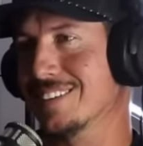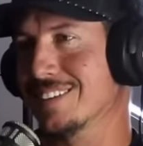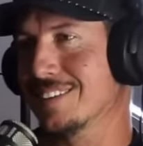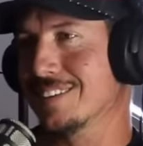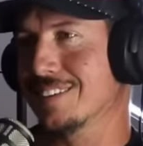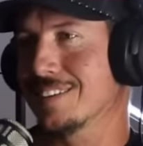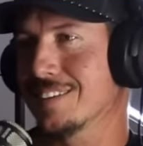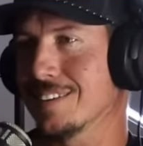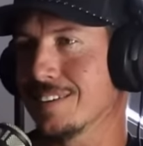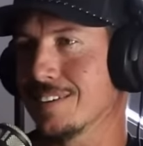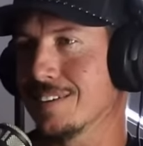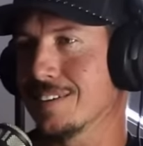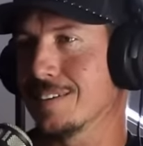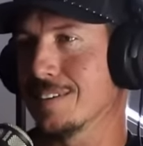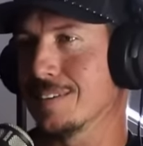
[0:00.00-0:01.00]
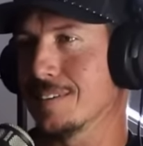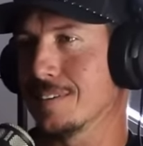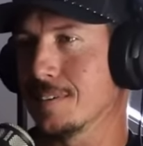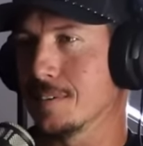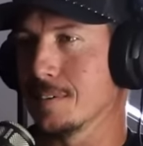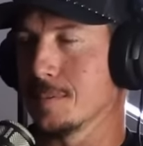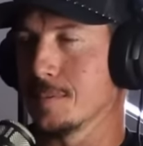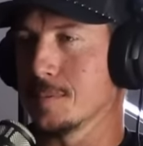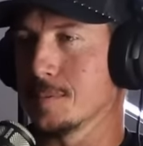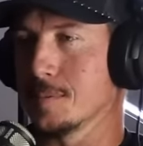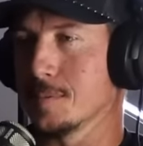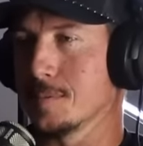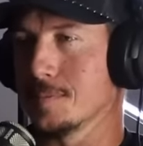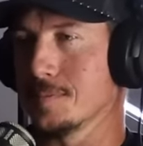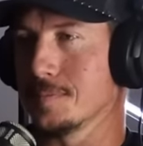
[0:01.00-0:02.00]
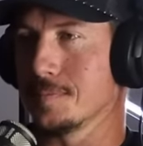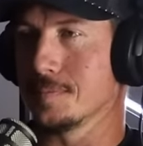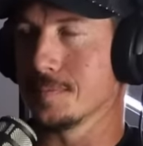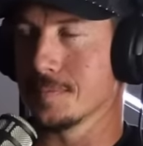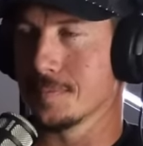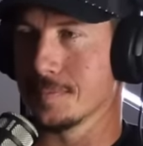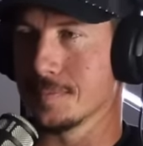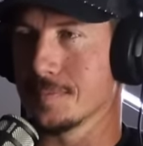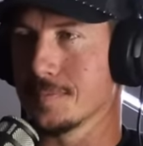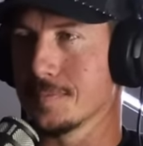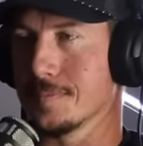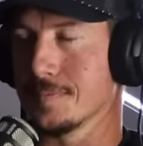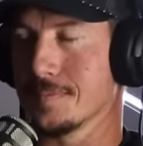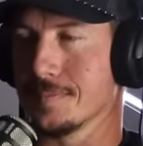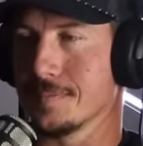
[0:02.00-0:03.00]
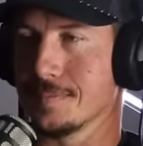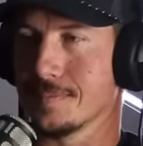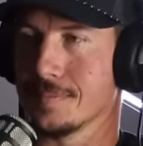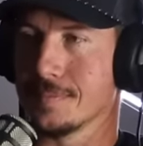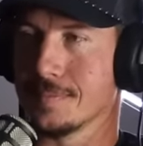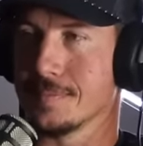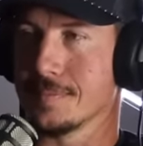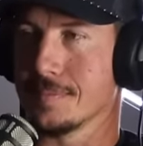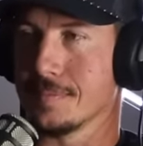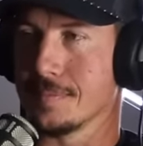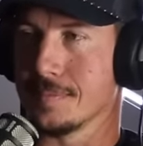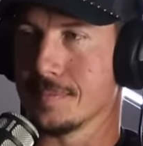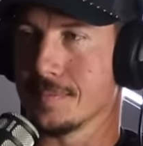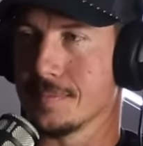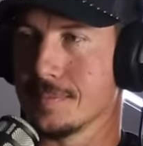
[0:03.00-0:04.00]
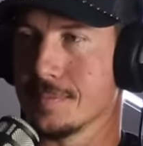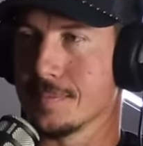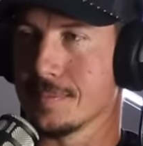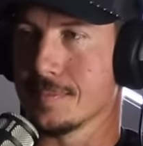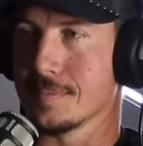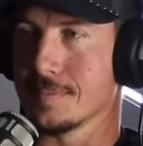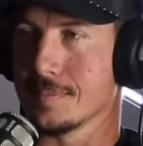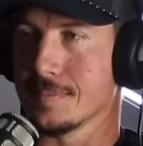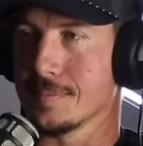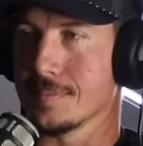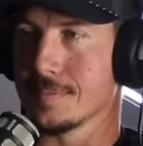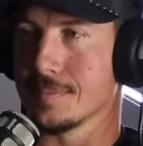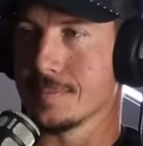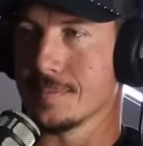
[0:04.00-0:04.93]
(not speaking)